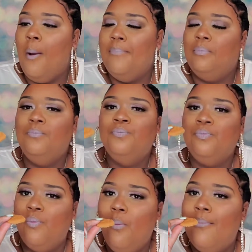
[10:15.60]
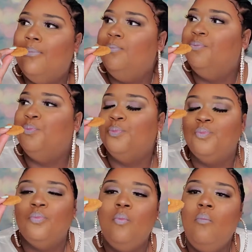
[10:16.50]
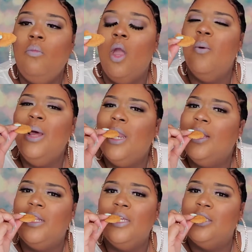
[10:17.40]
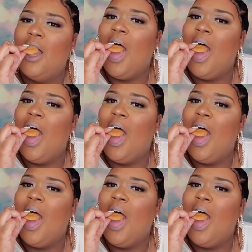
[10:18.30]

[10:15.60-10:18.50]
Mm-hmm. Oh, I like these.